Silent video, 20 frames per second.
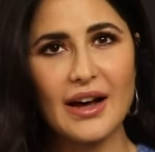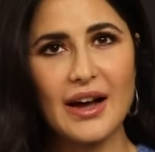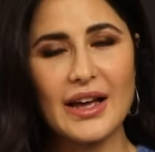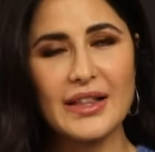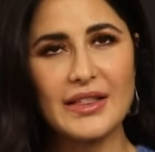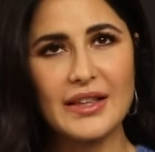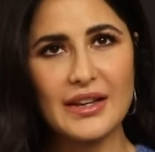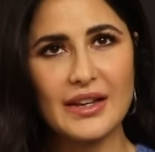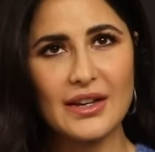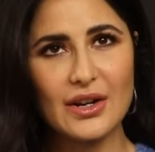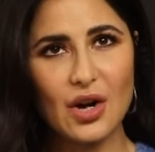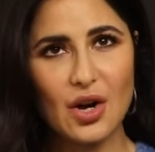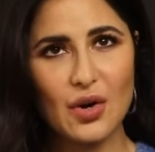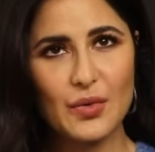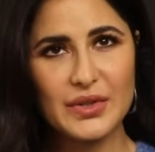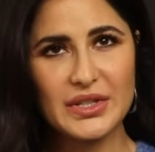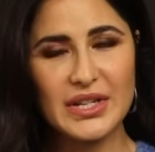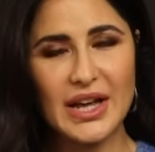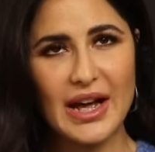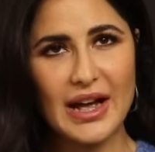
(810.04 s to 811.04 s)
yeah. I think it
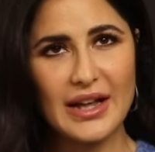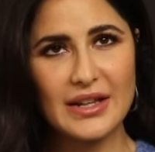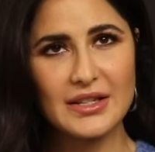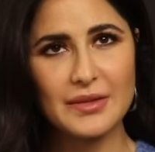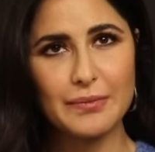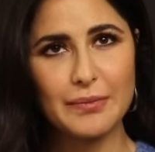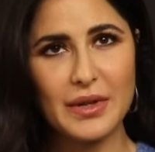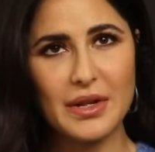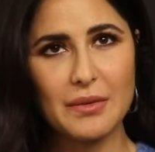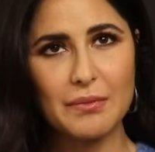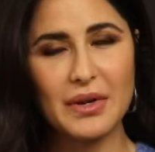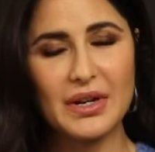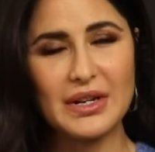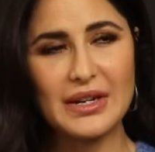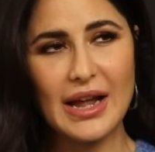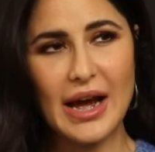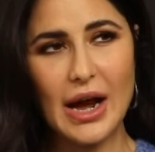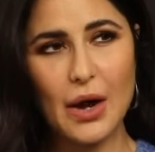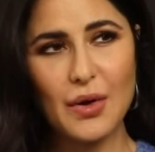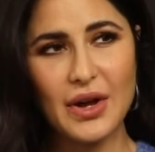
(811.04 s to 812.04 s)
always has been. But
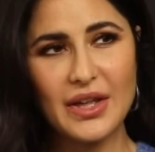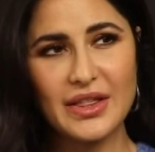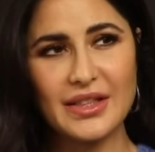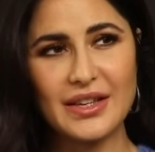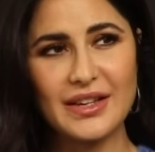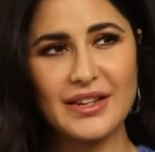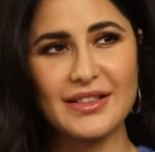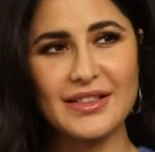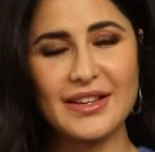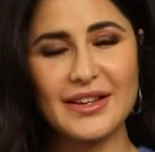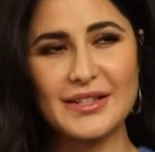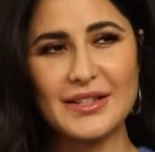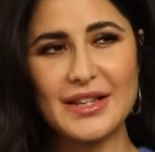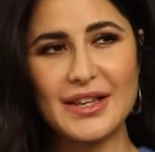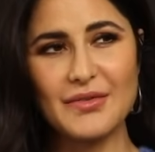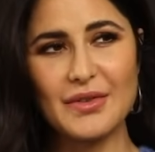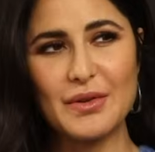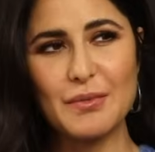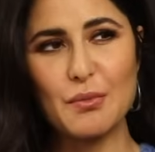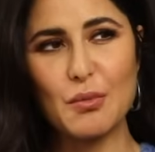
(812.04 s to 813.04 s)
now I think there's
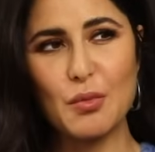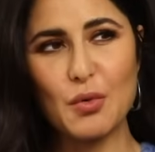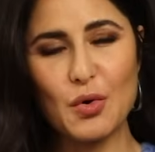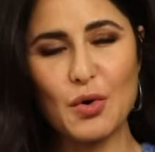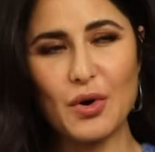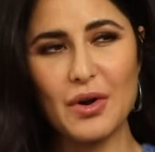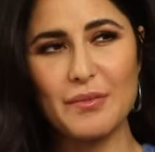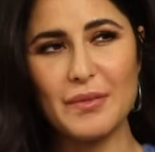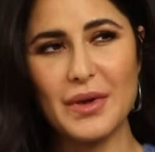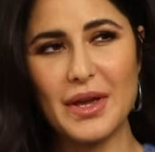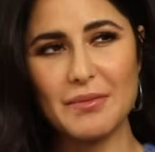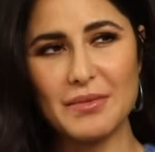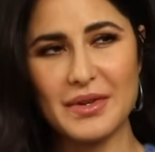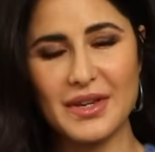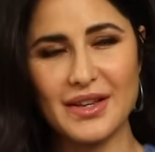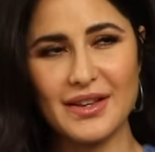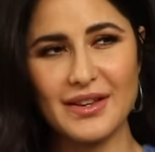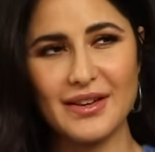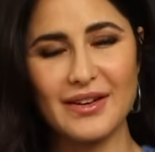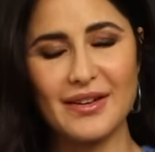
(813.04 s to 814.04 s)
even more
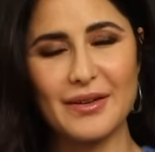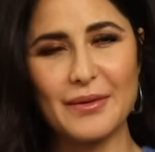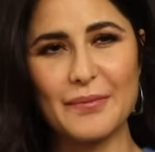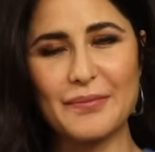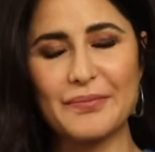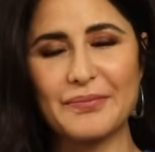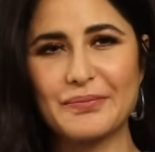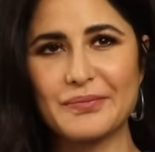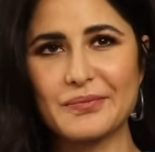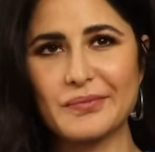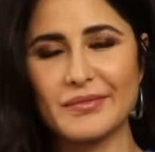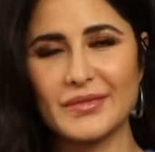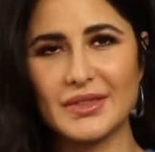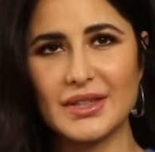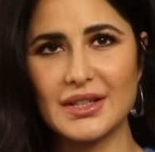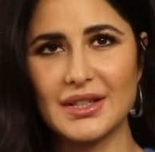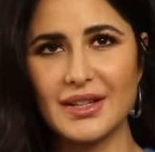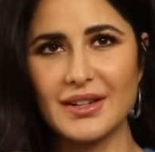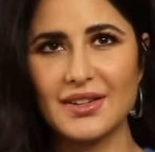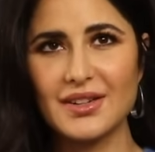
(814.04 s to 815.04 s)
maybe,
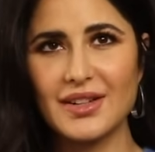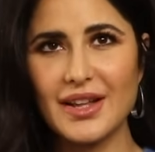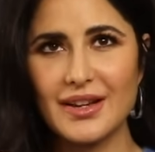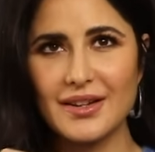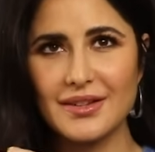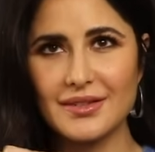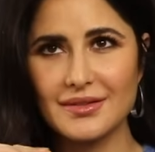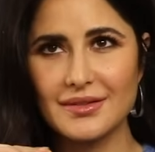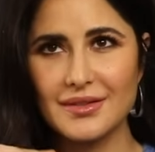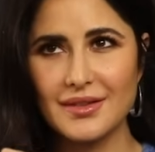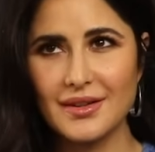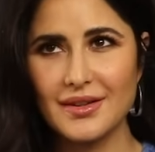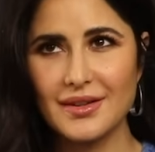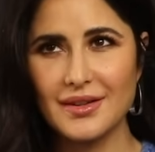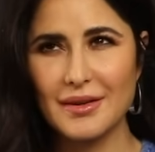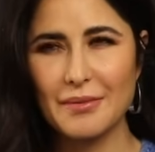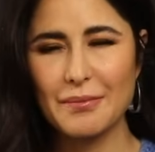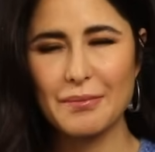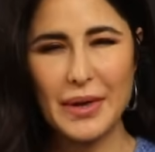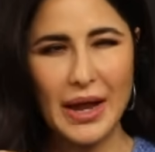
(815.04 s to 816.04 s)
you know, like
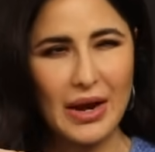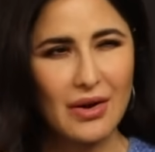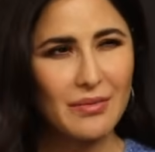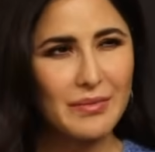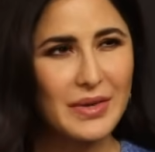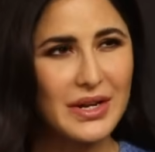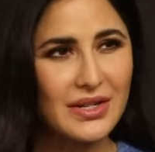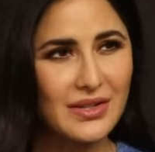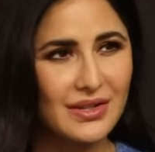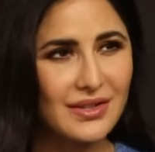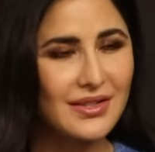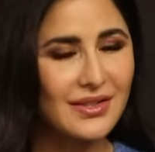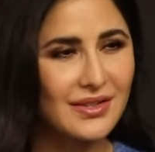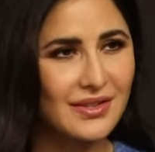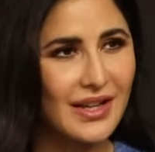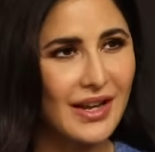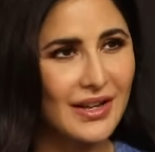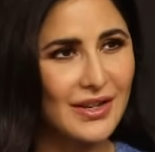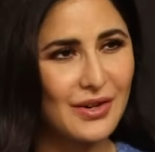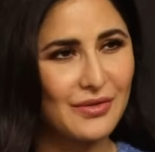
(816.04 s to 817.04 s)
barometers
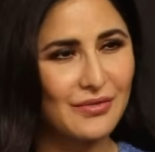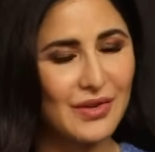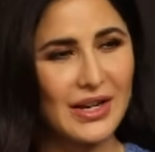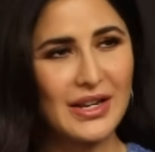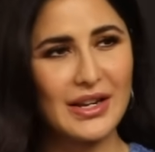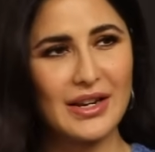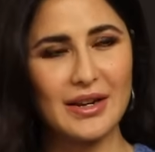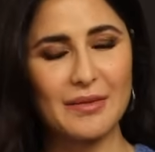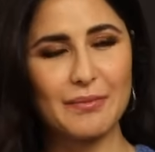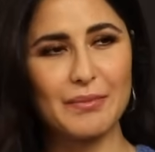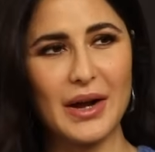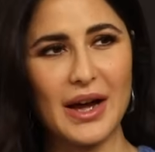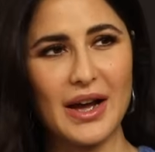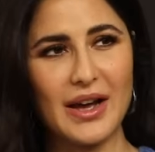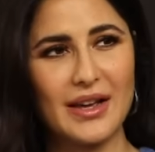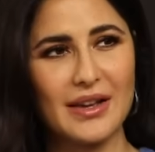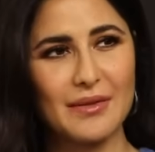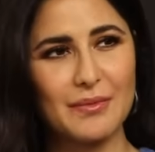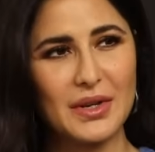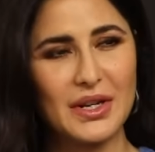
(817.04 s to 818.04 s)
that you're running it
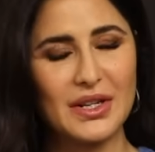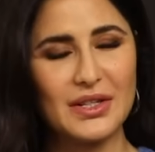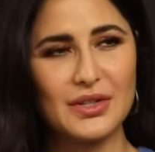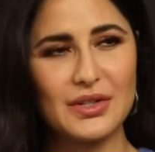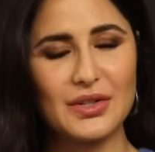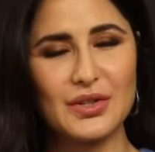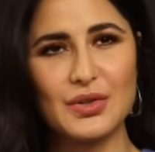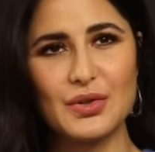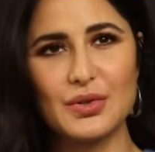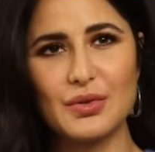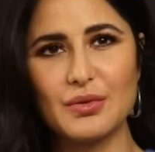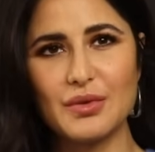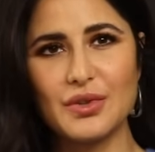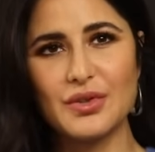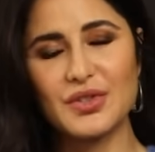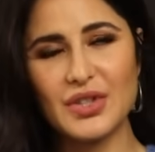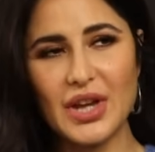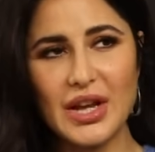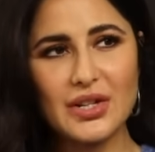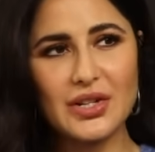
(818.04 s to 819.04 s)
by, because
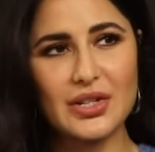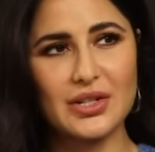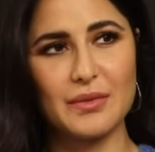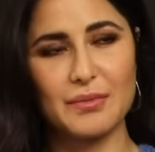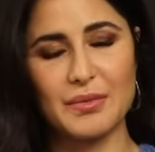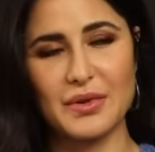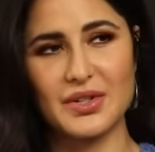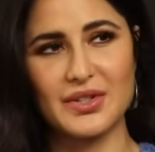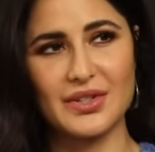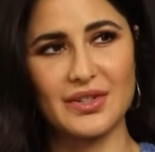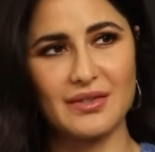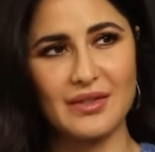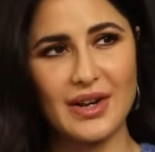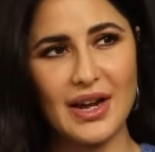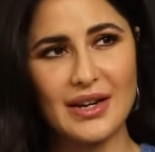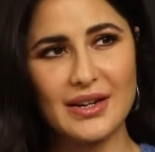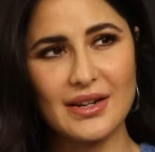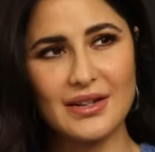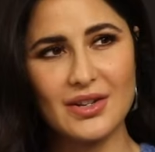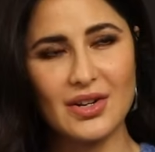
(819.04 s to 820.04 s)
you change as a person,
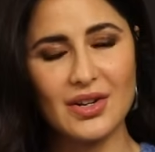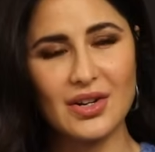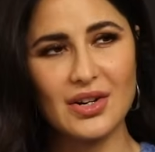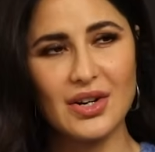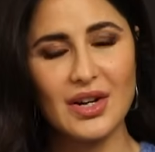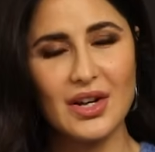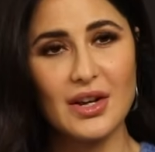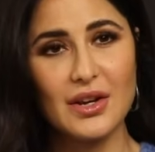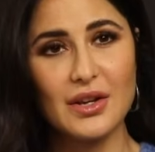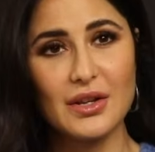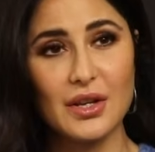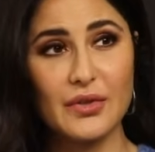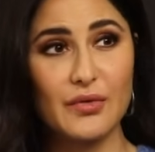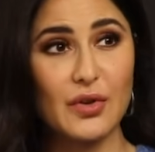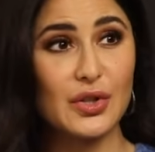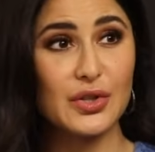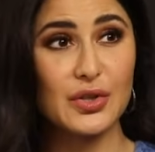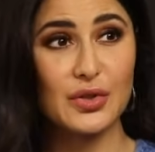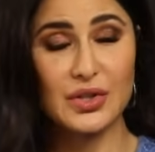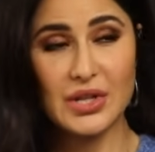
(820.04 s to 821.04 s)
right? And you've
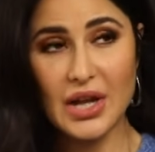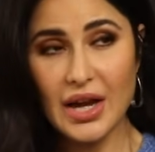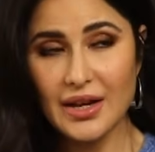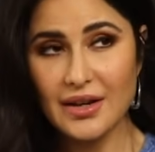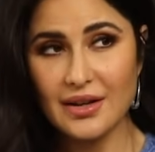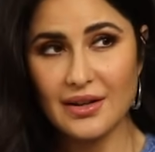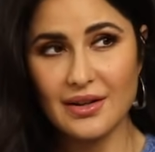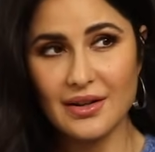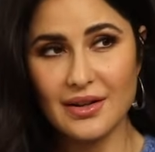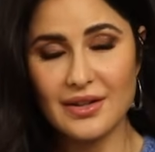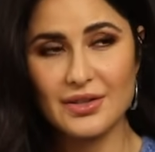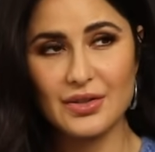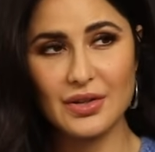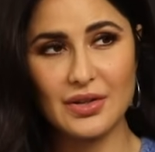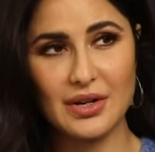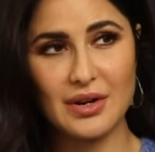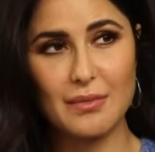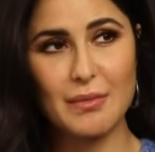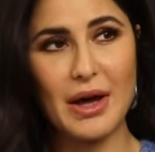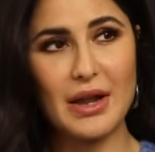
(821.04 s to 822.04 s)
also done a
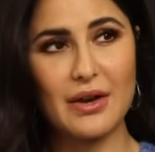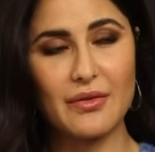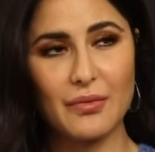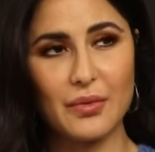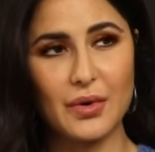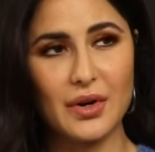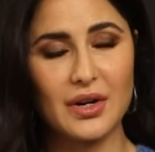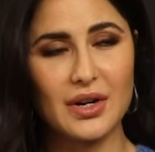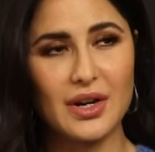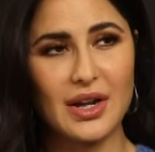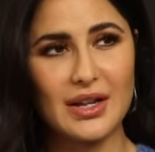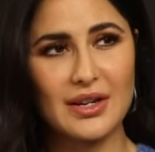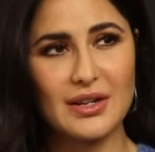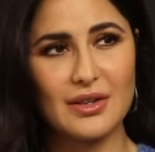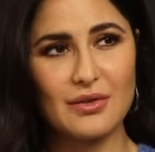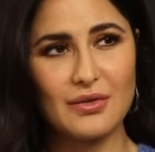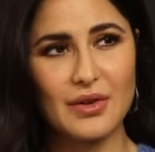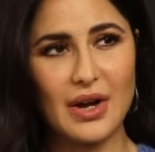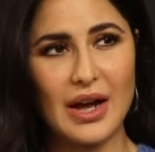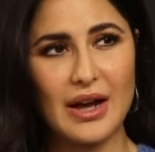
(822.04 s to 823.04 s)
certain amount of work and
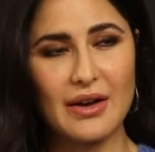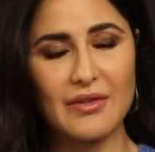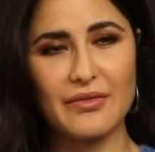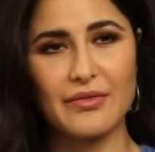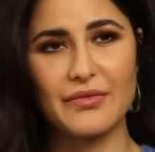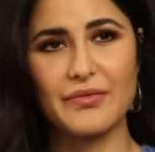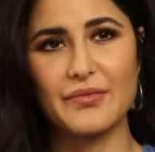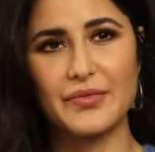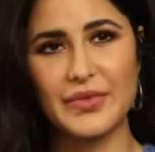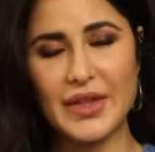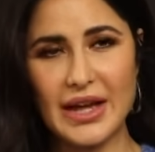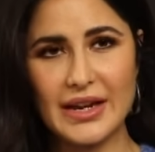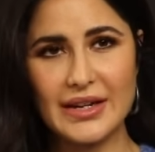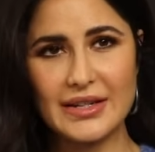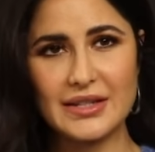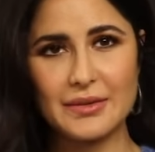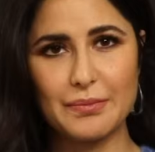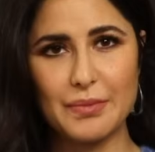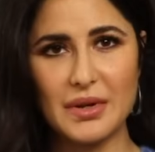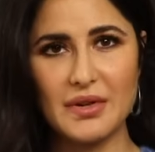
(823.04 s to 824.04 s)
you have that
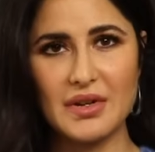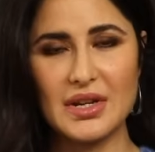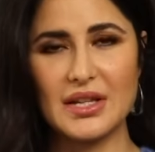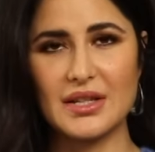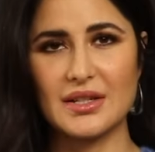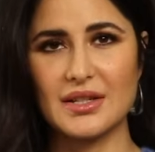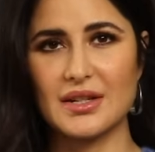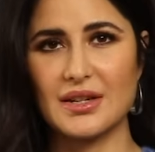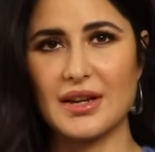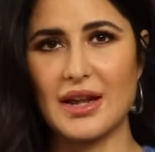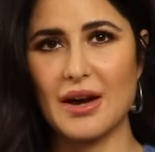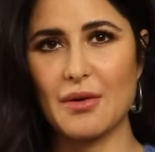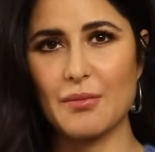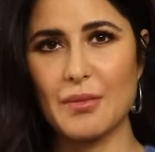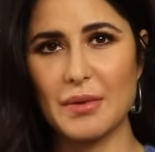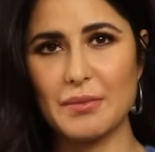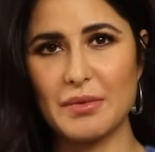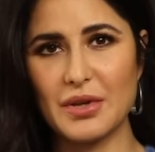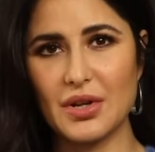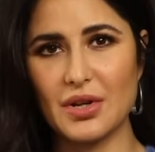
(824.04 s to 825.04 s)
experience, and now
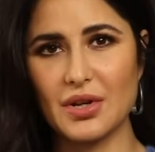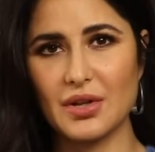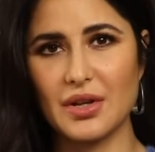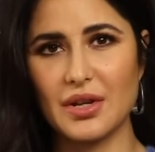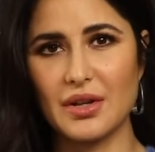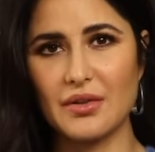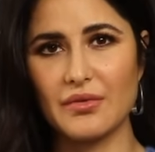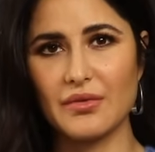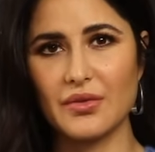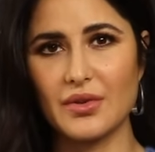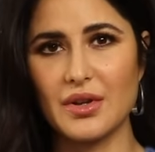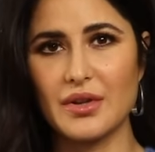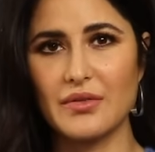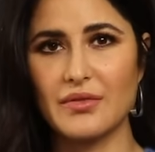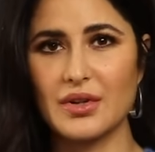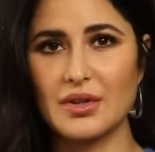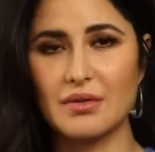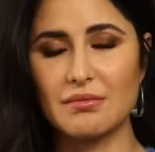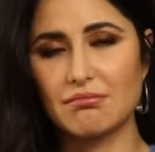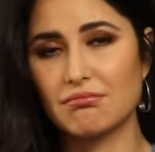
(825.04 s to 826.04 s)
maybe you're looking for
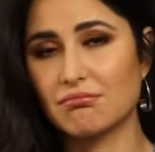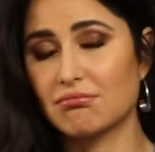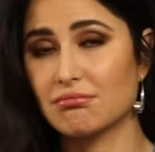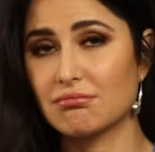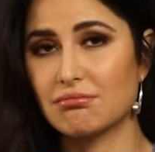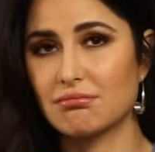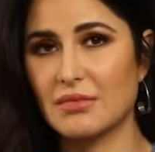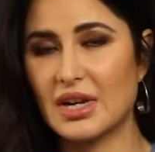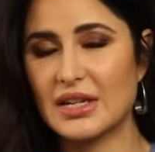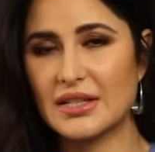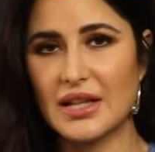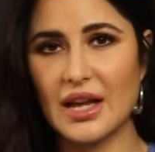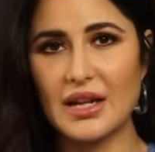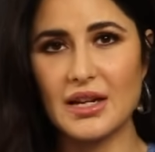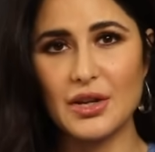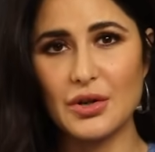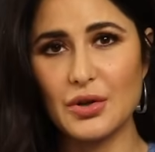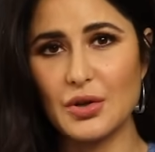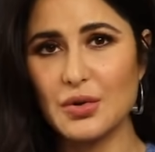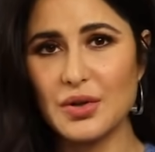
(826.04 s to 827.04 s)
even a
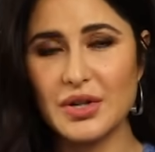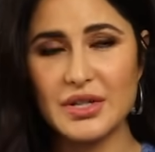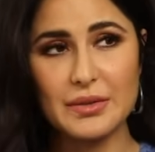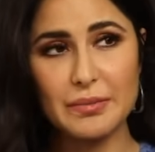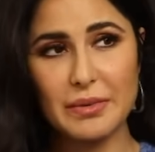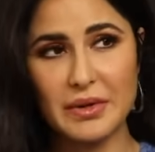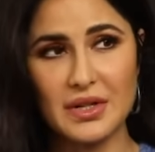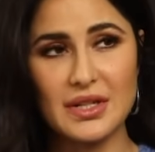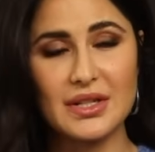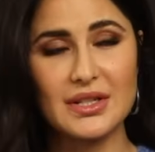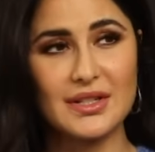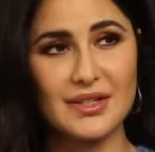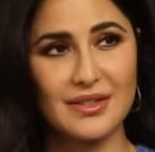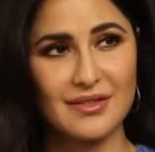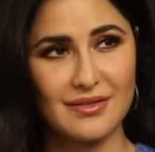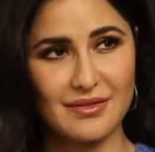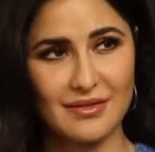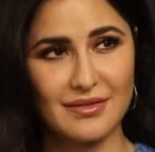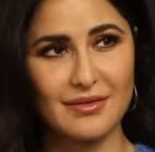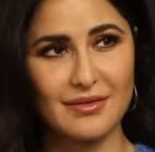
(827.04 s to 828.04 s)
slightly new experience.